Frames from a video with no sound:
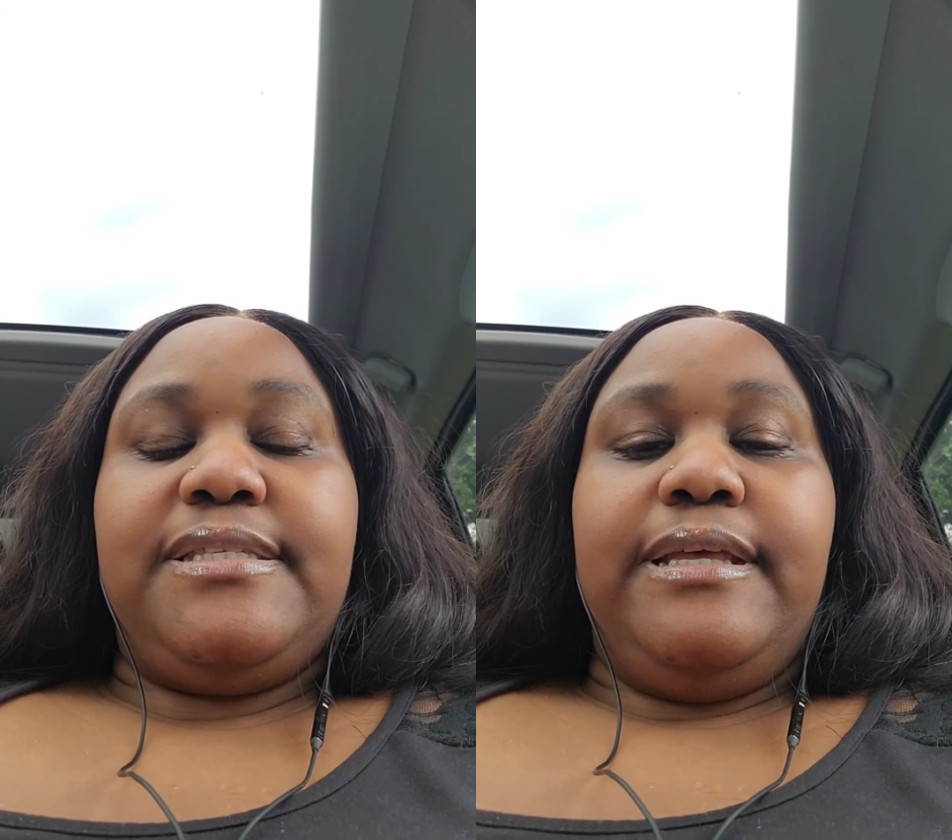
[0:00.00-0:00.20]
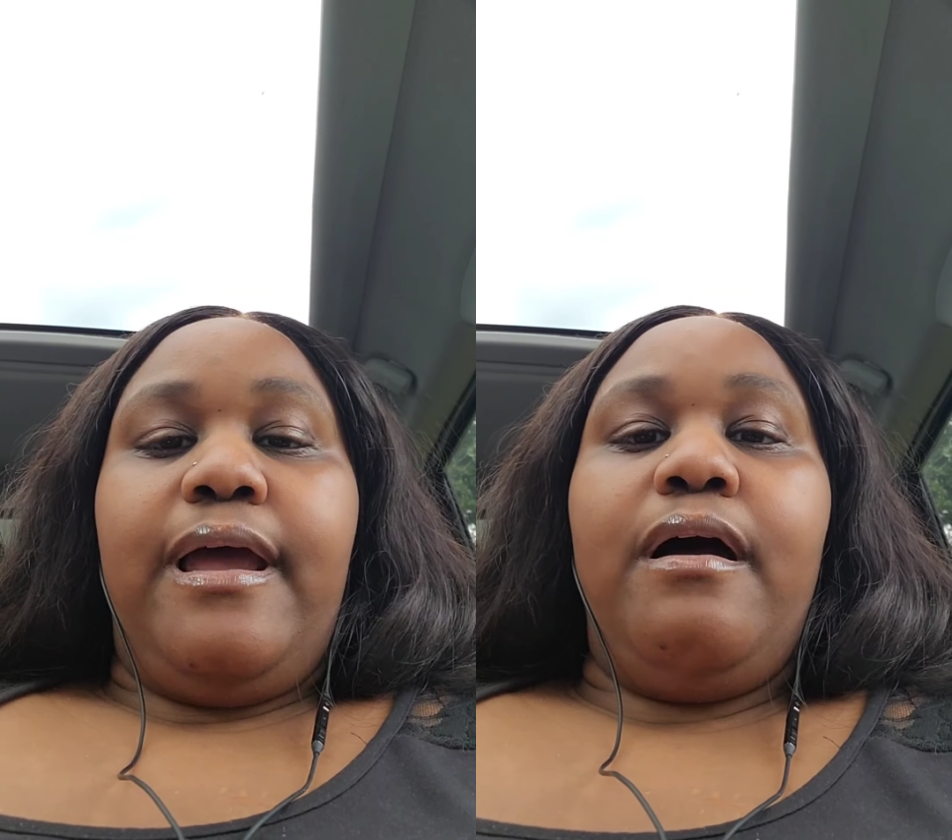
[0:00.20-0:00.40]

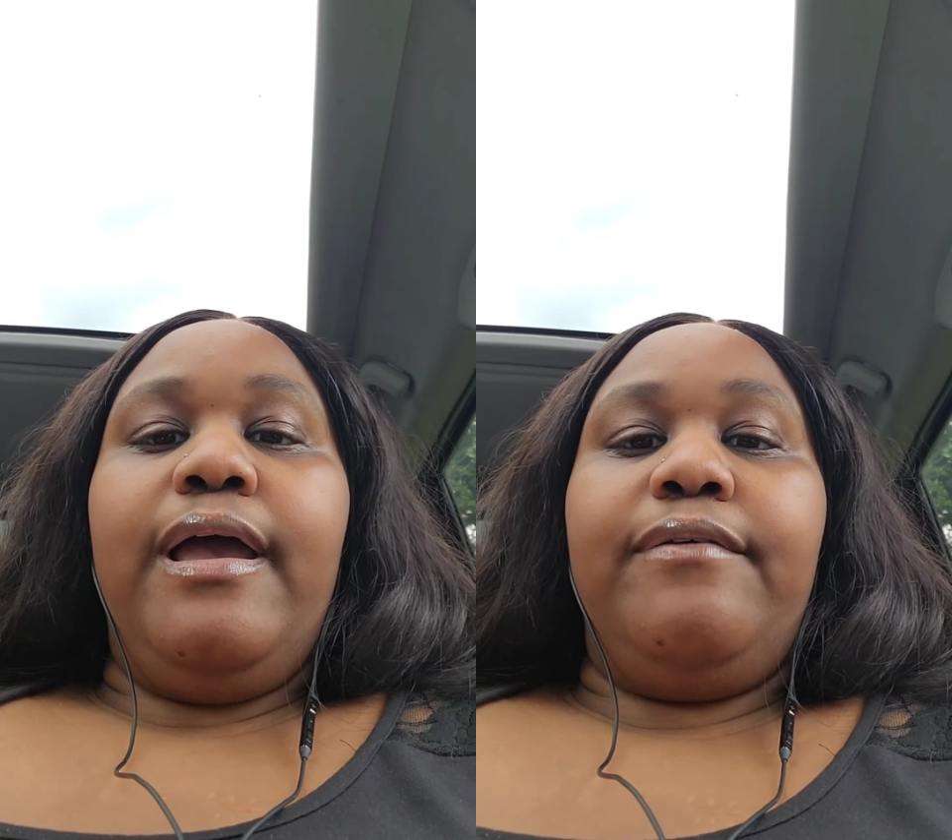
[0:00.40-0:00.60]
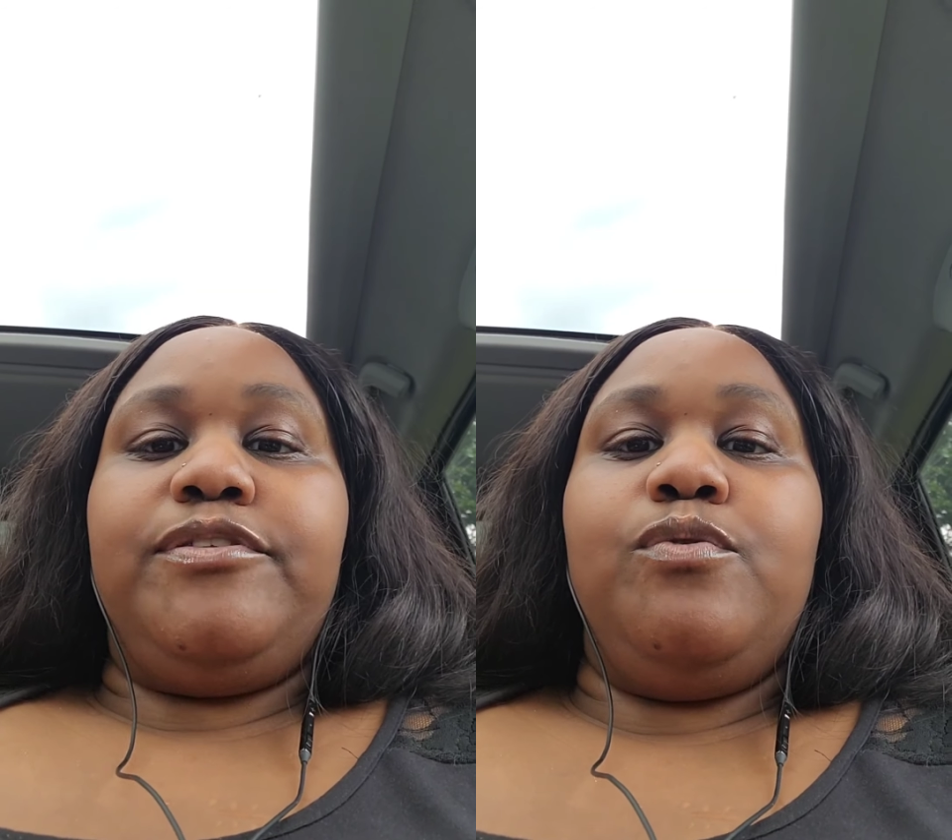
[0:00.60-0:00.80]
that I'll
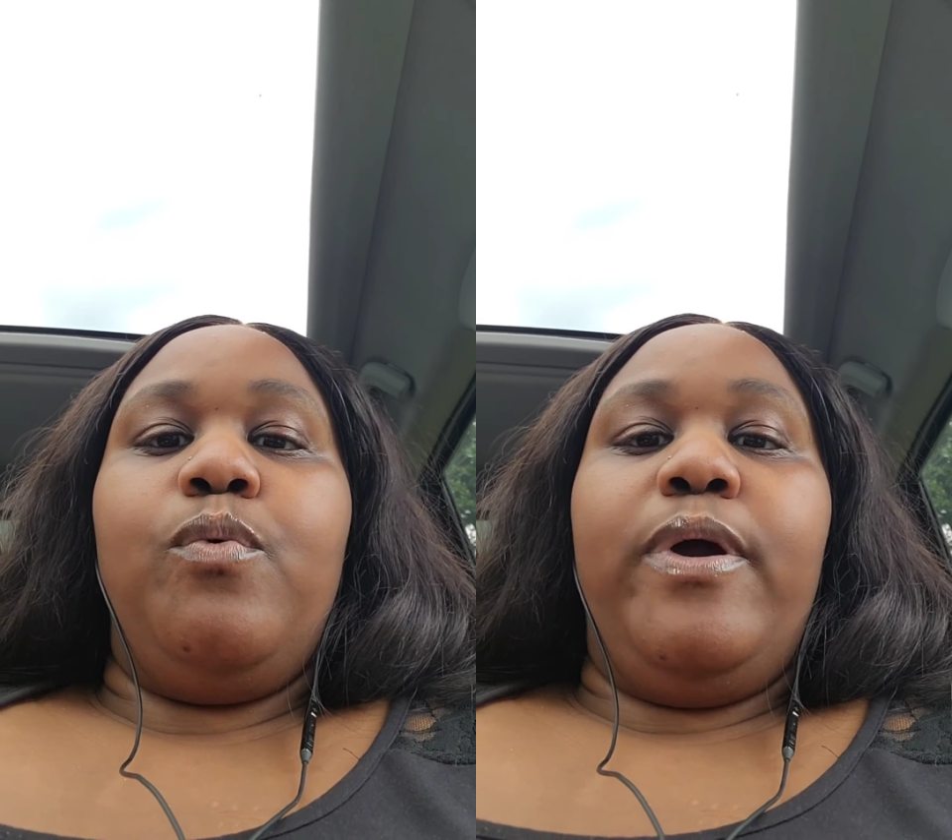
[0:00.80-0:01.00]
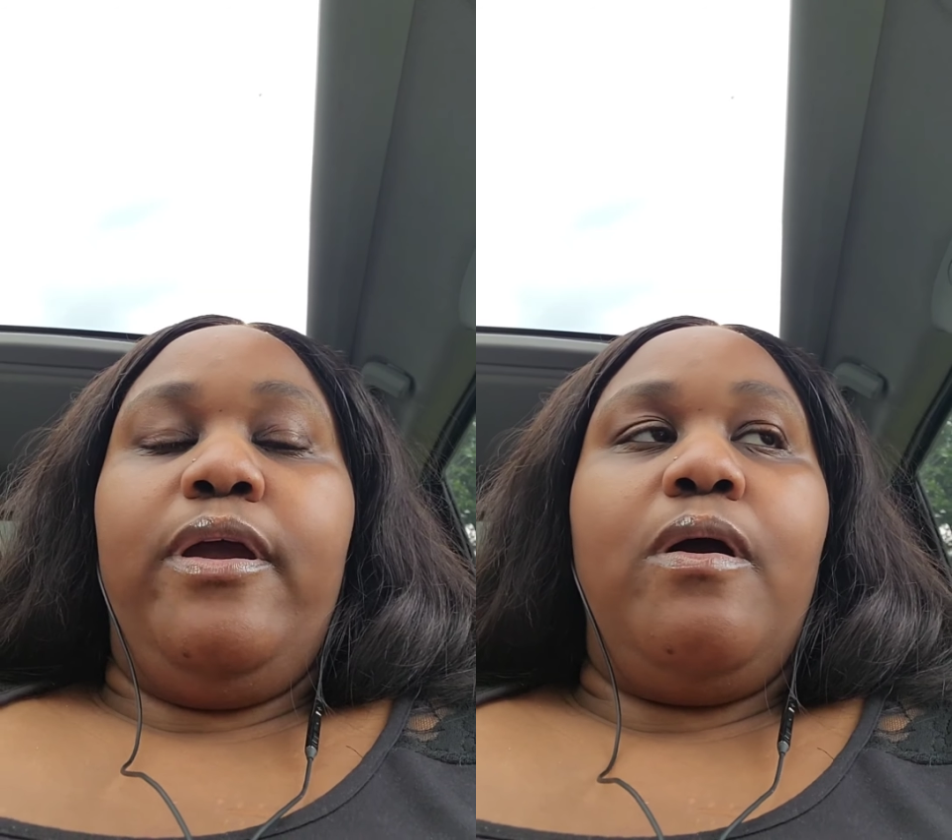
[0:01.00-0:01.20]
have to
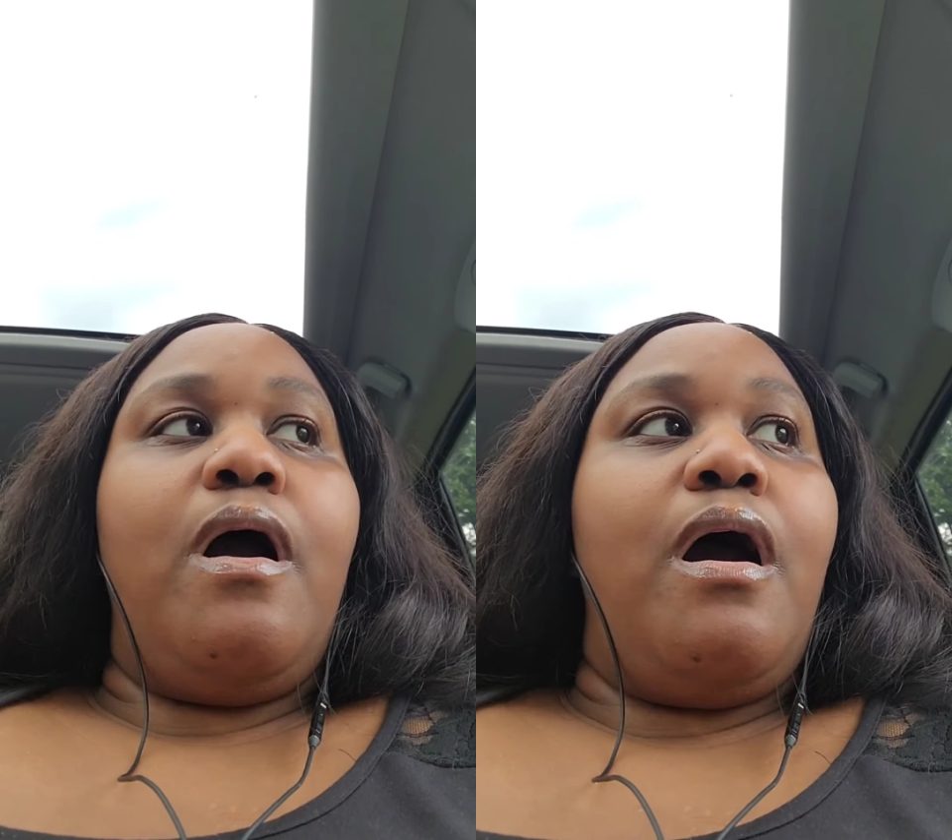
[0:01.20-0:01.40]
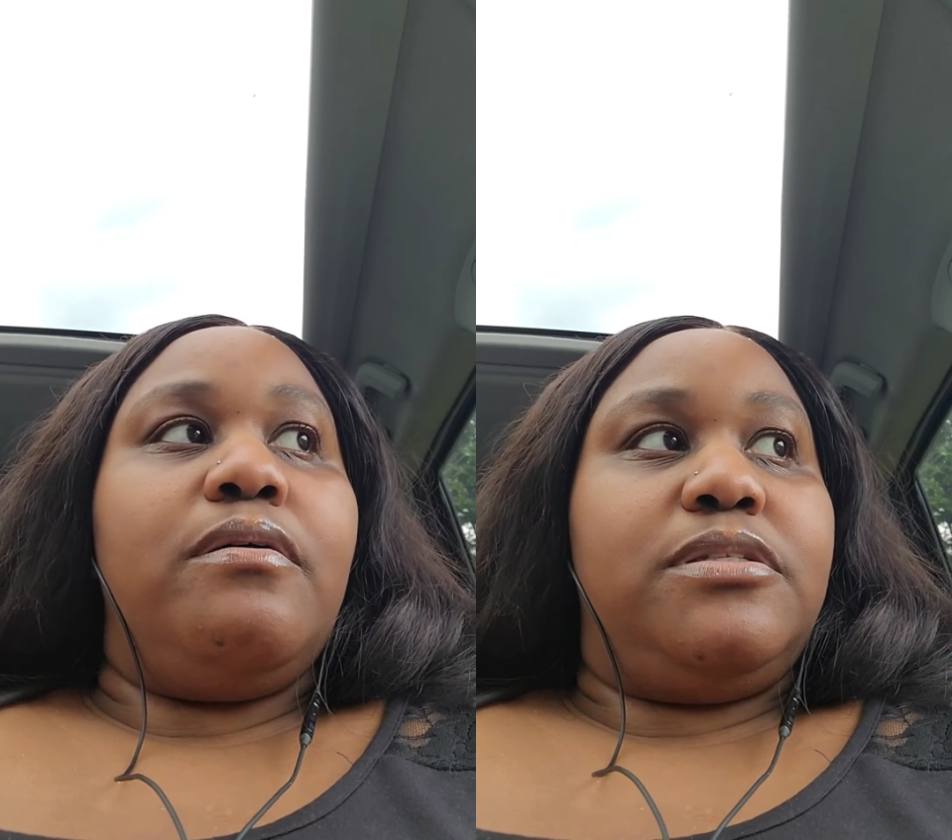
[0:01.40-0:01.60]
wear
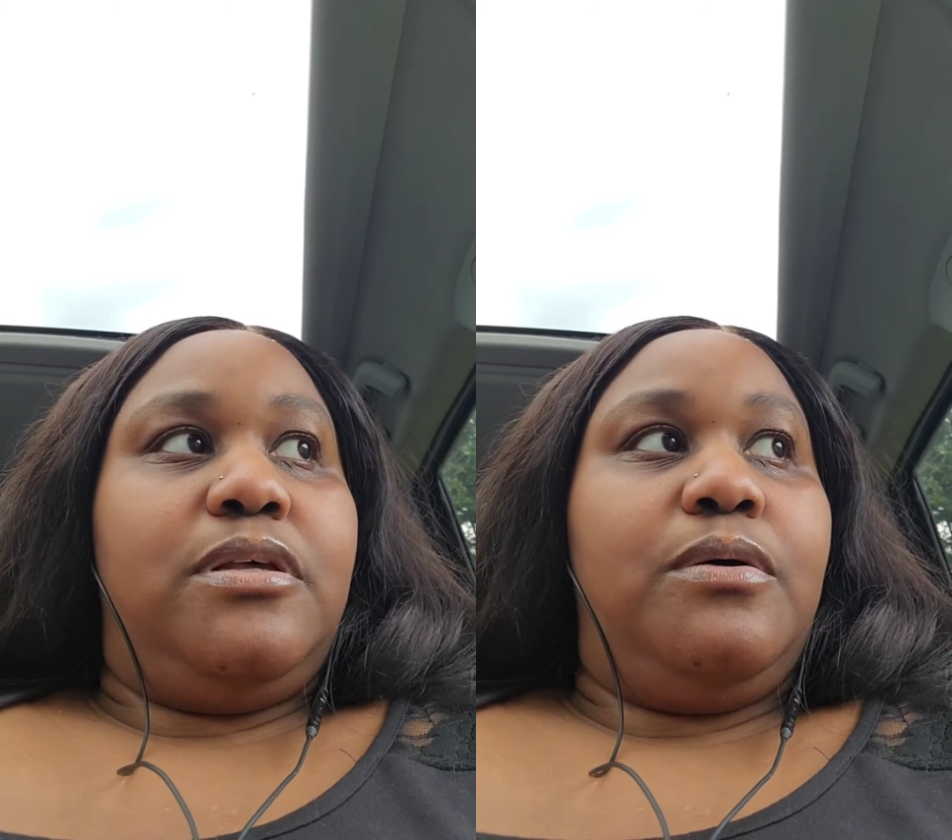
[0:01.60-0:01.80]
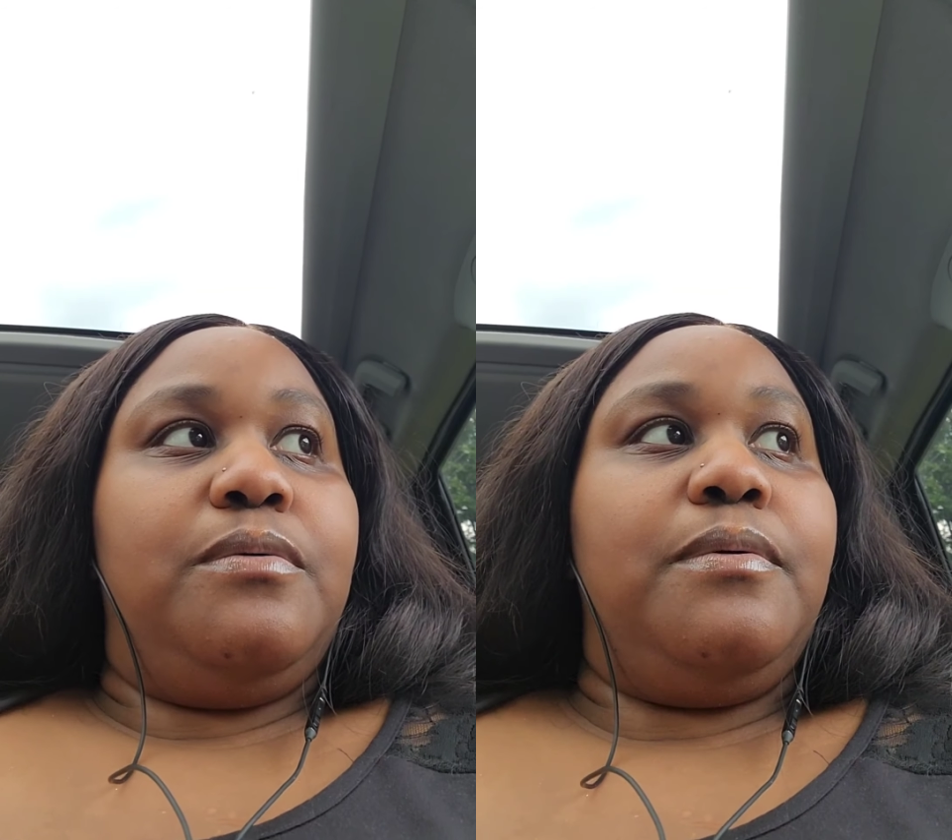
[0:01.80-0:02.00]

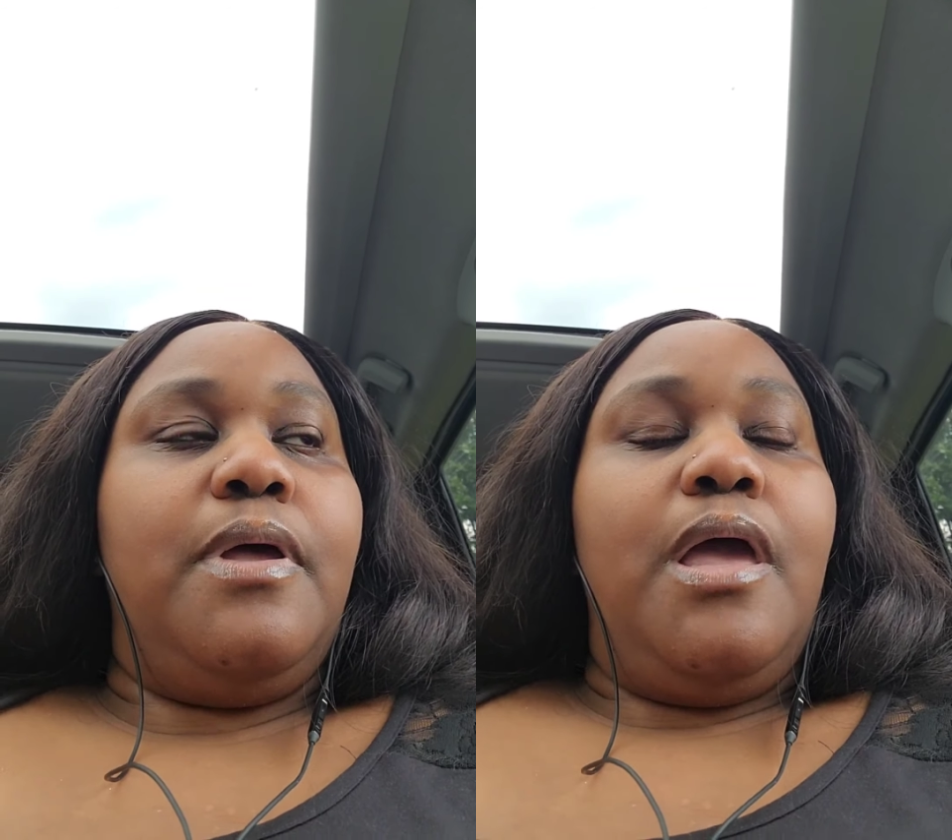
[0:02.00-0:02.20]
also.